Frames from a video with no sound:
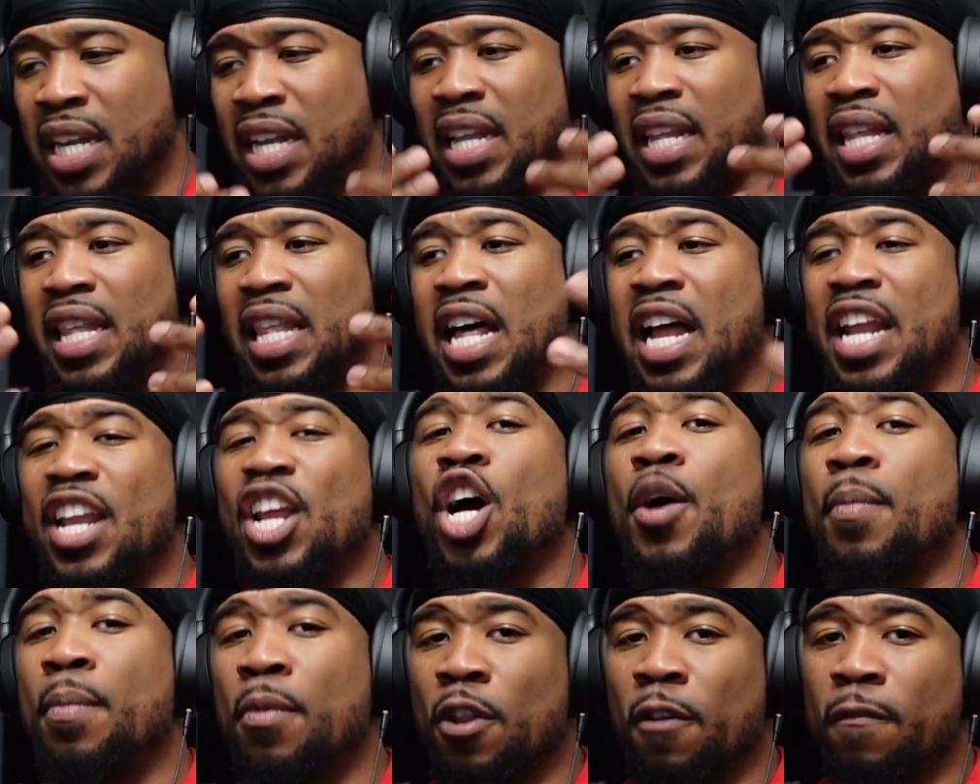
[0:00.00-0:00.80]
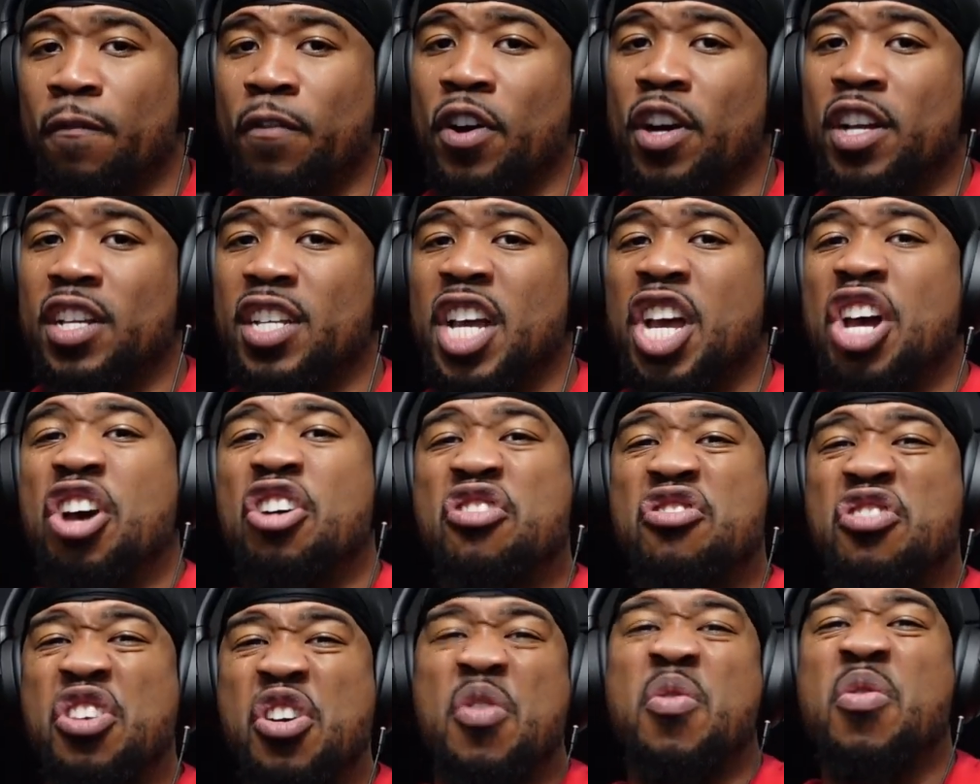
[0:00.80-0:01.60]
A lot of y'all motherfuckers,
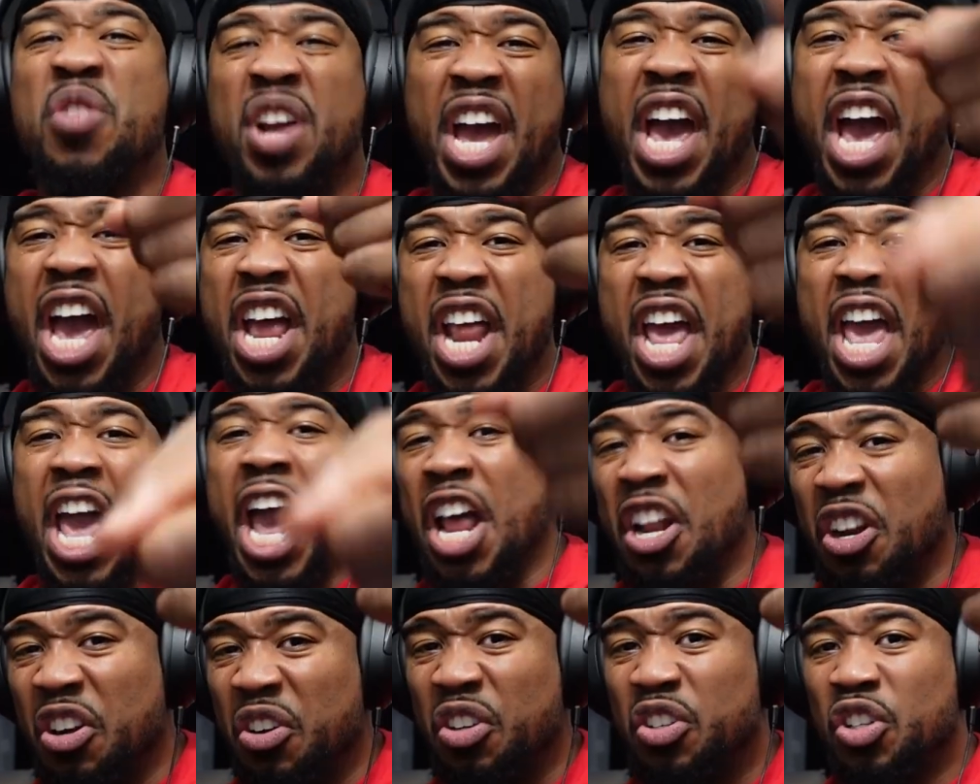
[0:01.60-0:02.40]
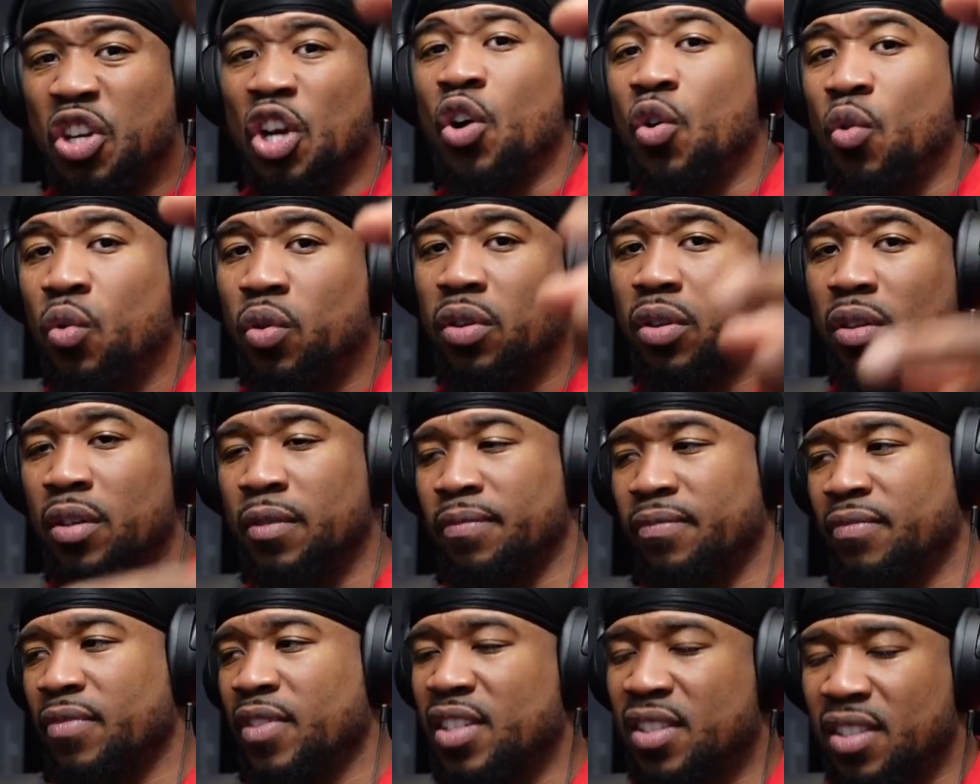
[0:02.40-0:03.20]
you can't handle the truth.
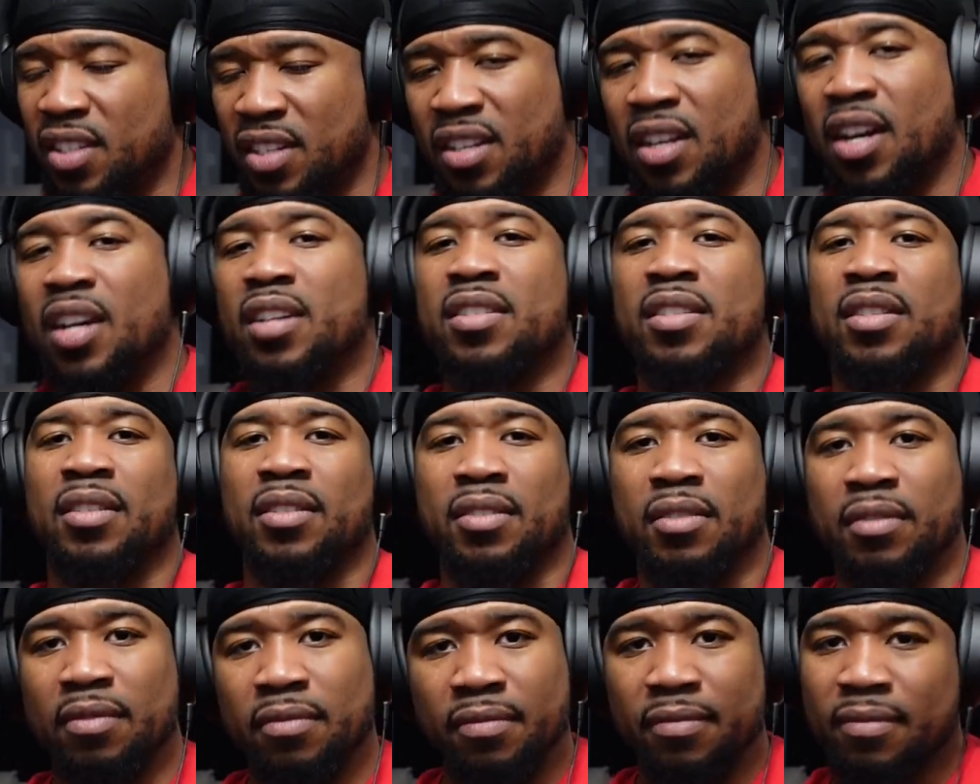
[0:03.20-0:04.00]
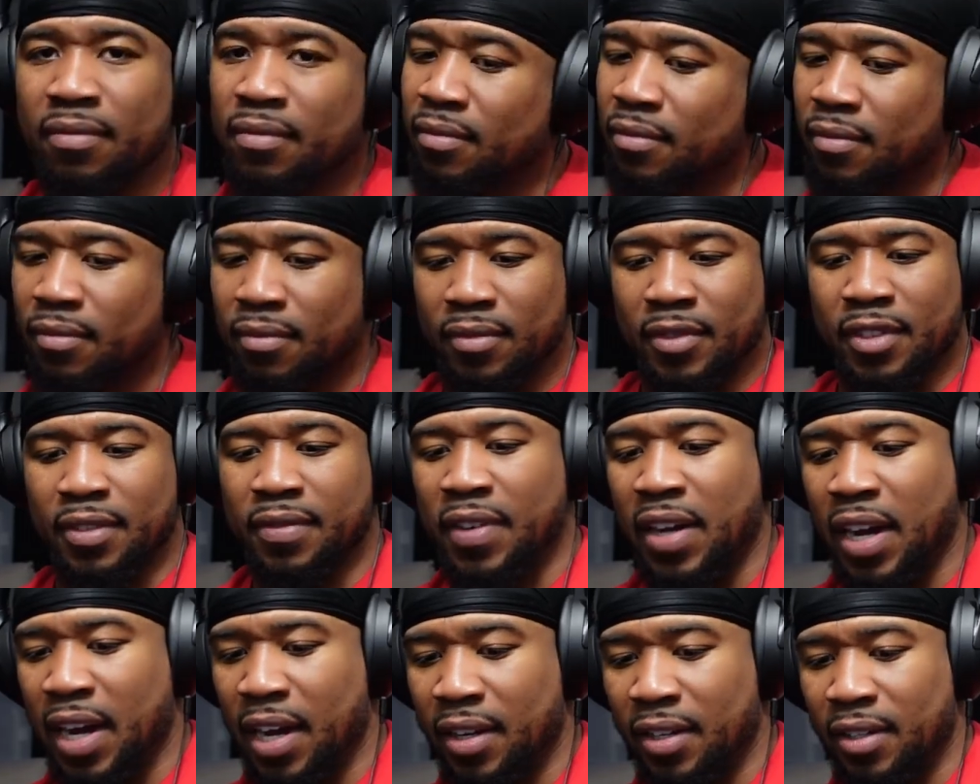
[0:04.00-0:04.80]
It's disgusting.
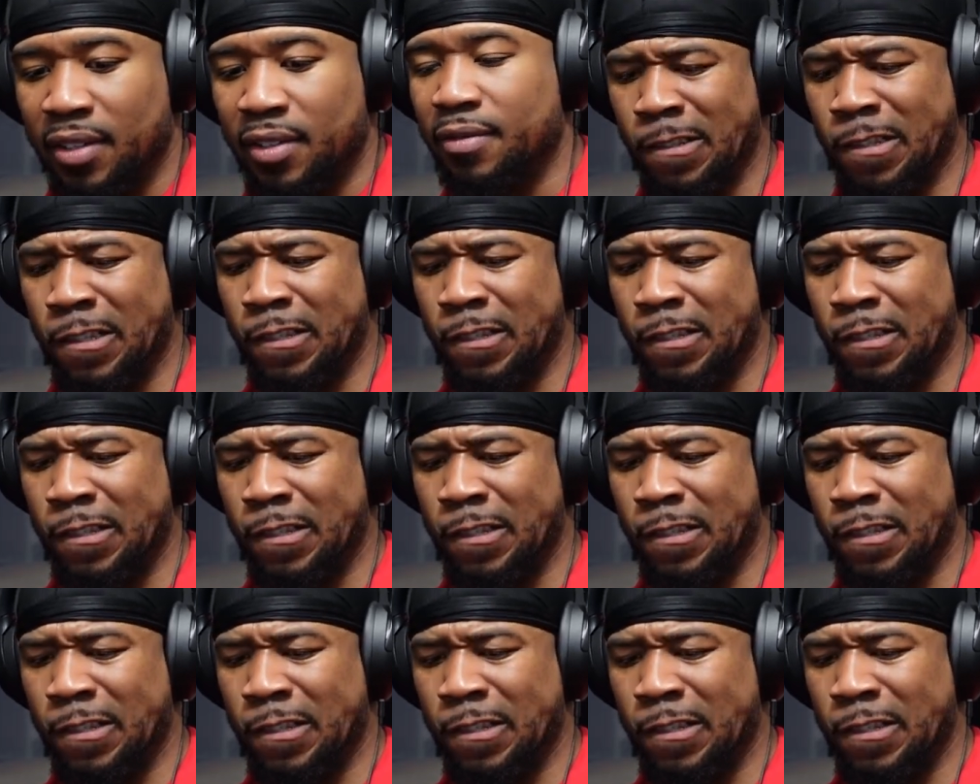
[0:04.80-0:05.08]
Fire.